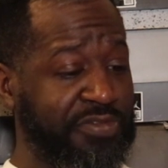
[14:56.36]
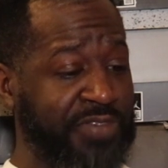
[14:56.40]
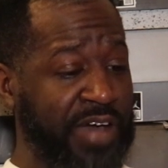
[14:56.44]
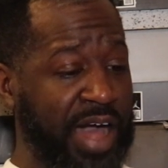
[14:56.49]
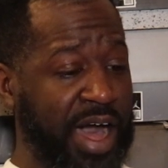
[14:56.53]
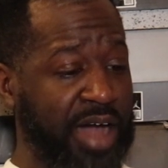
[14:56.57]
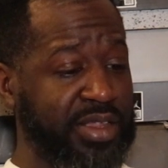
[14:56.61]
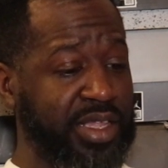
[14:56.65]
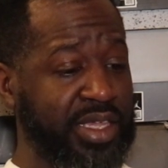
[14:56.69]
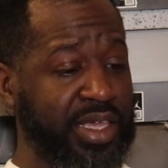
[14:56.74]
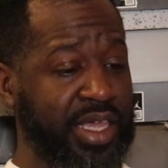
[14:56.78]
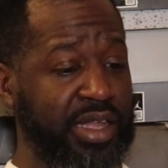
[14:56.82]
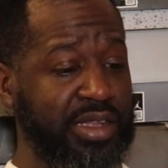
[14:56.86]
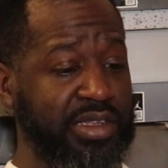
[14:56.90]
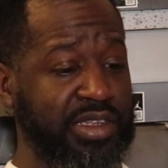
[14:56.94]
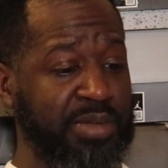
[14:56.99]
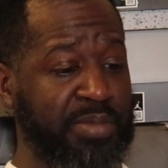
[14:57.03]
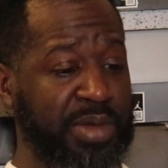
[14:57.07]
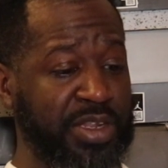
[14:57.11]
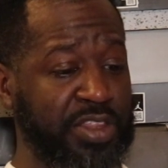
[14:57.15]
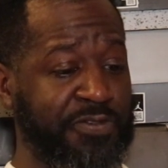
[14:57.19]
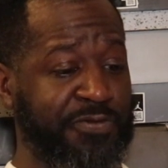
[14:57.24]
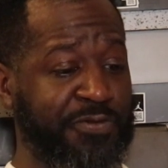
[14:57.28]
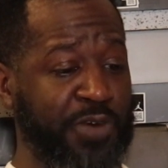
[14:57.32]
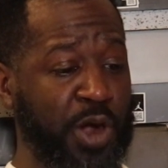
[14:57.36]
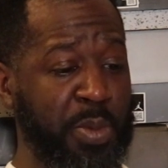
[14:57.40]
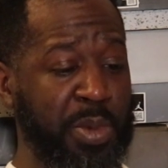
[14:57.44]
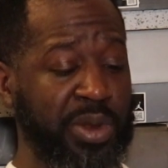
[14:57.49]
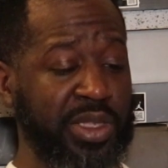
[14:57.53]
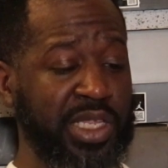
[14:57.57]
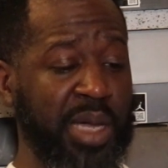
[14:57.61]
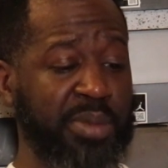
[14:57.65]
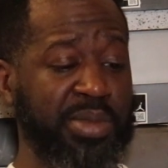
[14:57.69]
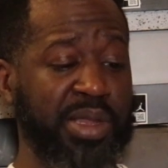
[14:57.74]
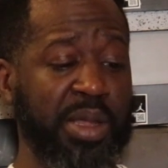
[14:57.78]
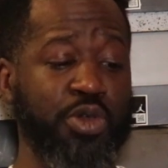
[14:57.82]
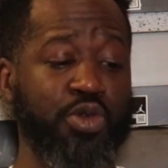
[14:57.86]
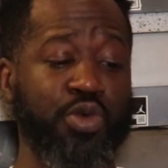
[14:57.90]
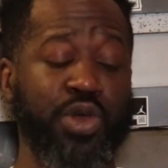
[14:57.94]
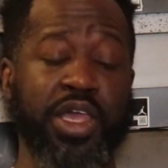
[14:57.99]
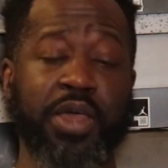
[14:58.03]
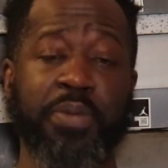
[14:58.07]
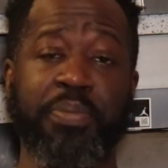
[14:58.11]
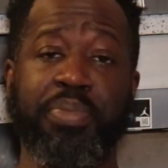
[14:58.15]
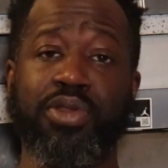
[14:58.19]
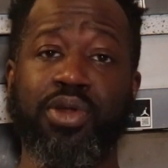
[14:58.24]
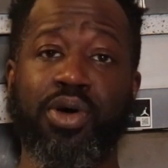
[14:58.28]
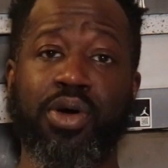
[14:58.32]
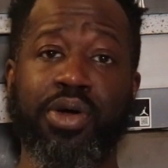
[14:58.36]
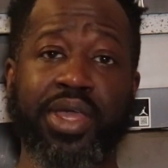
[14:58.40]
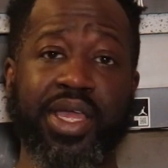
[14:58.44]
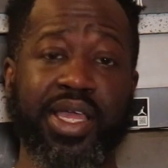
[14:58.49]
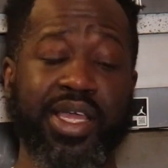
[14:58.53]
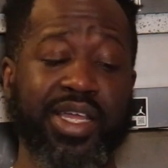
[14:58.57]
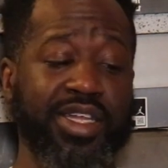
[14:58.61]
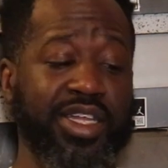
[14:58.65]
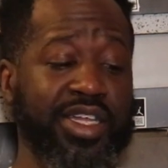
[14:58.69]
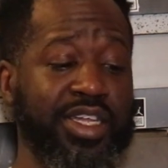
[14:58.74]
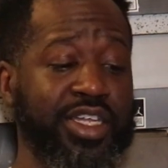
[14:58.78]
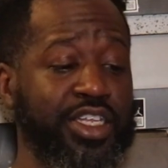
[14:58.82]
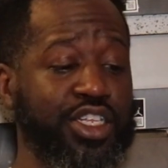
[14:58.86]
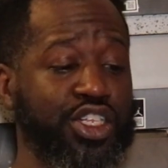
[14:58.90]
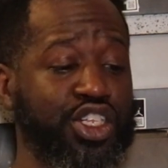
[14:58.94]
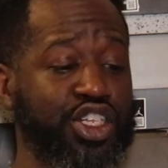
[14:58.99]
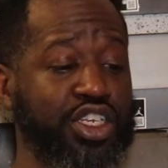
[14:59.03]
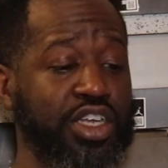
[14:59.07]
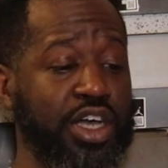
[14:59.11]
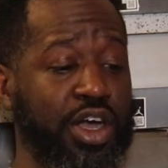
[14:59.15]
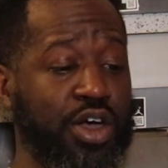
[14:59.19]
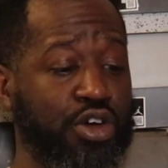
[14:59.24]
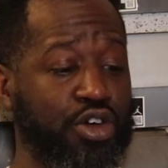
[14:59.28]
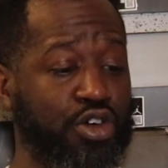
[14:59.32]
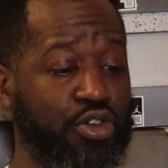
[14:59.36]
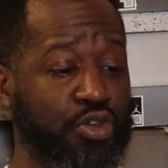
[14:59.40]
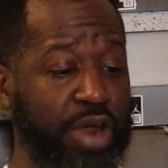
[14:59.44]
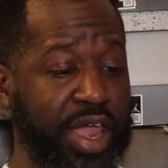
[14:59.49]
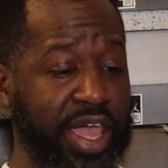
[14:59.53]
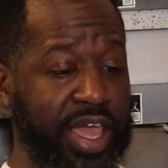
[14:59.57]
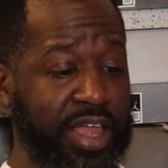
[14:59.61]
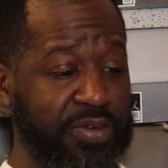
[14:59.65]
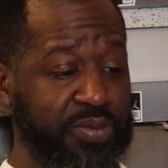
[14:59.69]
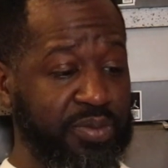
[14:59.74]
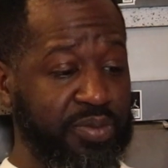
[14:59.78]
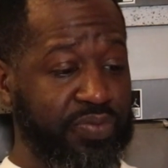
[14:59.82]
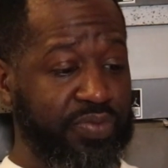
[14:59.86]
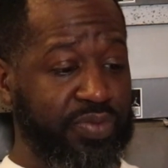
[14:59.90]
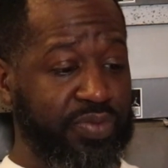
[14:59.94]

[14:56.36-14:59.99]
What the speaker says: filed against him by the former WWE employee Janel Grant,